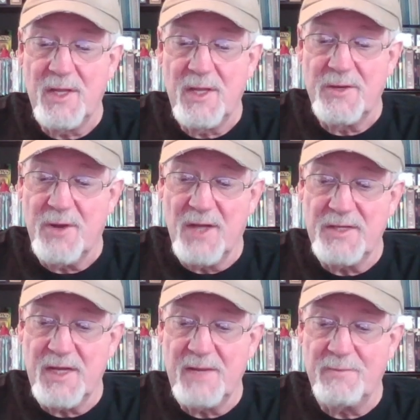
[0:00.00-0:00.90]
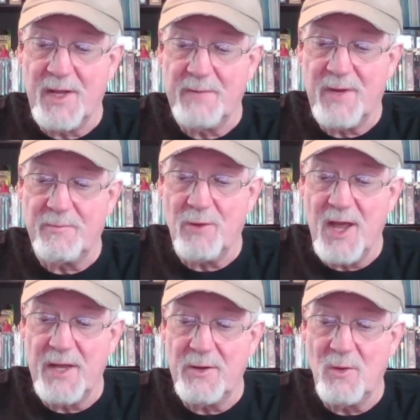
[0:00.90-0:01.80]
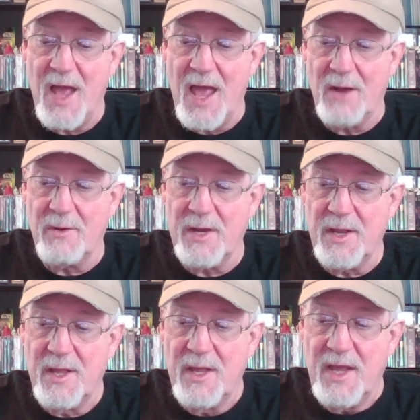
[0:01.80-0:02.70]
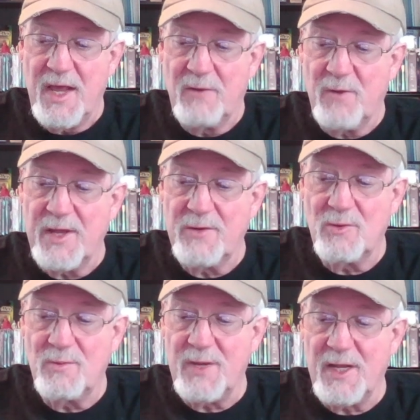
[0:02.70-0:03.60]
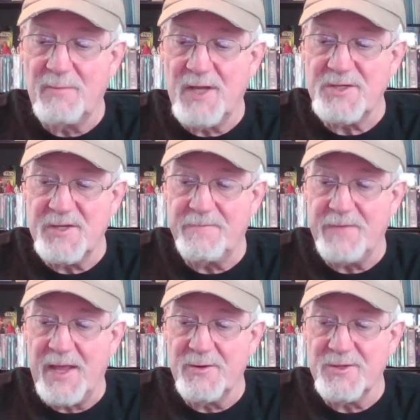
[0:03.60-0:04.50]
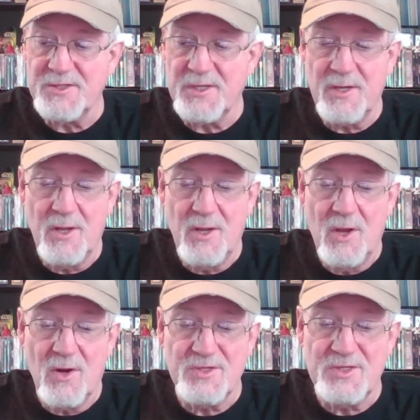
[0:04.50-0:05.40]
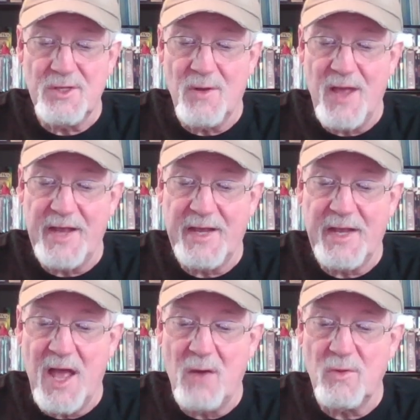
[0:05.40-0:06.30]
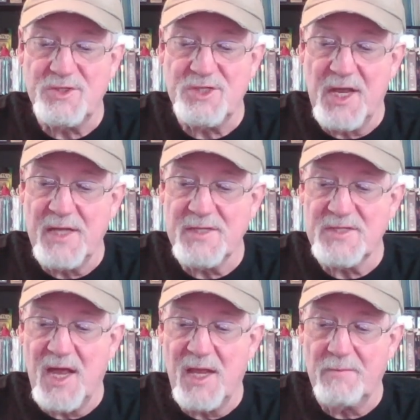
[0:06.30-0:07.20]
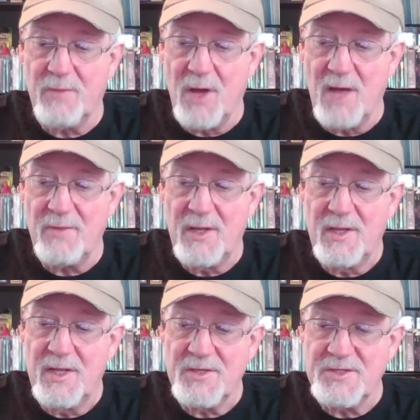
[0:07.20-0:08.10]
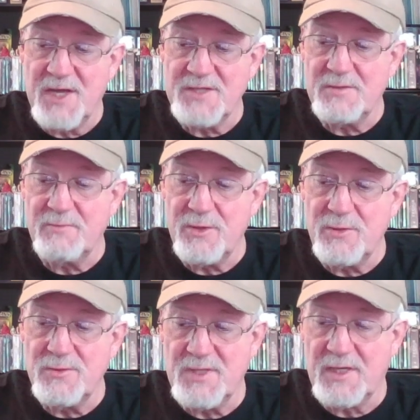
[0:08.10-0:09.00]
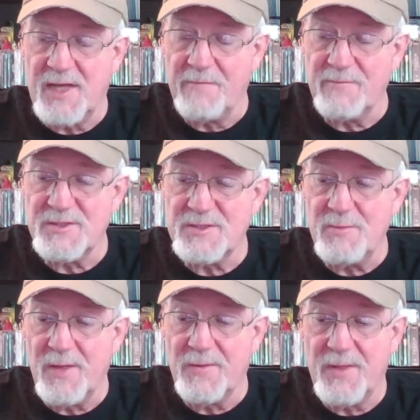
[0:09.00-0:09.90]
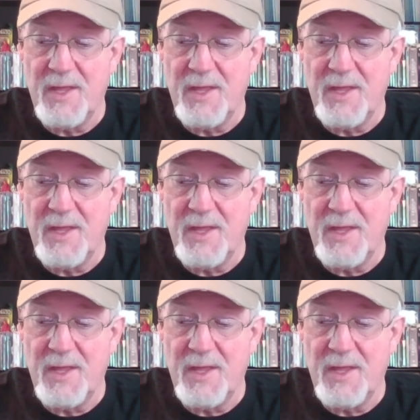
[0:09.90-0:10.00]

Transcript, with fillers: Dante, played by Brian O'Halloran, and Randall, played by Jeff Anderson, are still hanging out with Jay and Silent Bob, Jason Mewes and Kevin Smith,